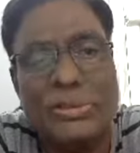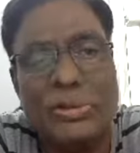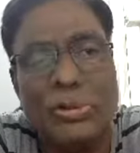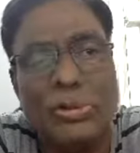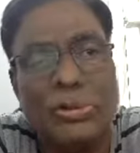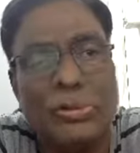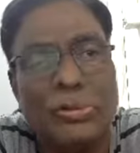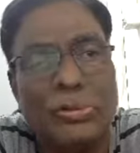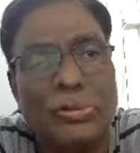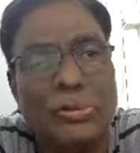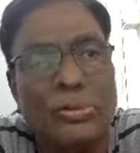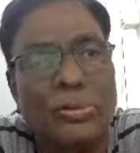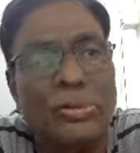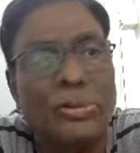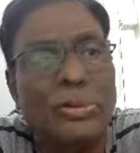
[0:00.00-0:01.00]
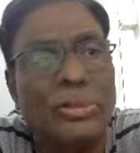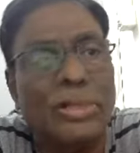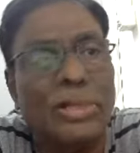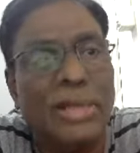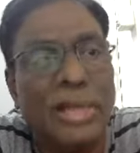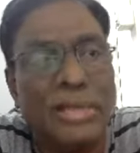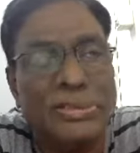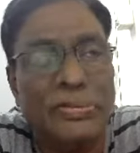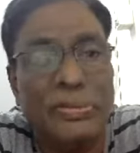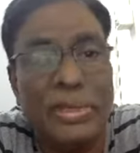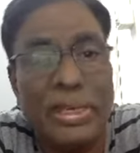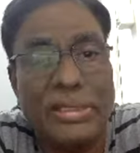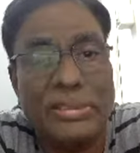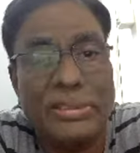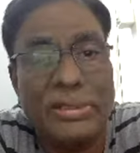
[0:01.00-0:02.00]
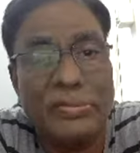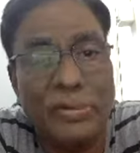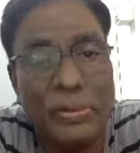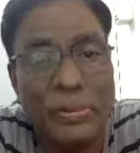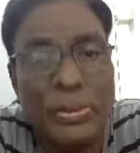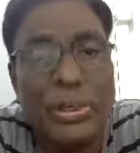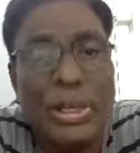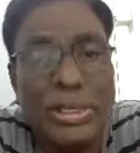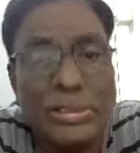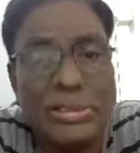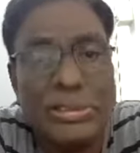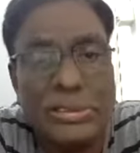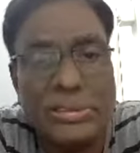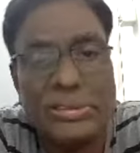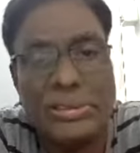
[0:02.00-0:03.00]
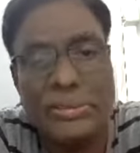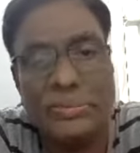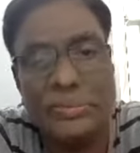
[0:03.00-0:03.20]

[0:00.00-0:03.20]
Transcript: go to the classification of amino acids